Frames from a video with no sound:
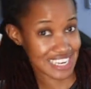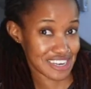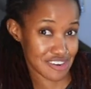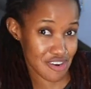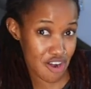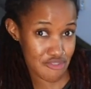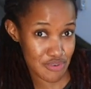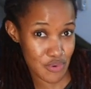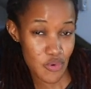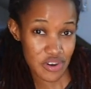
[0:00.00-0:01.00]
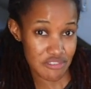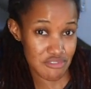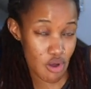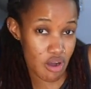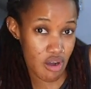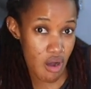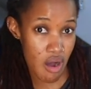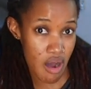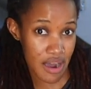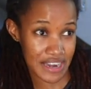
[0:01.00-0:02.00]
did not record a vlog
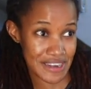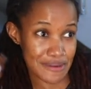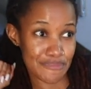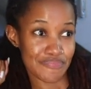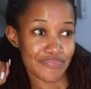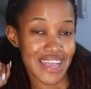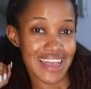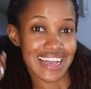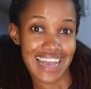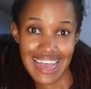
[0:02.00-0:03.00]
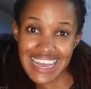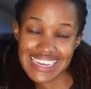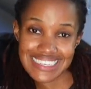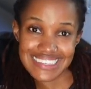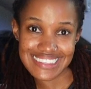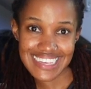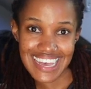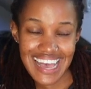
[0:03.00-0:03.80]
on. Guys,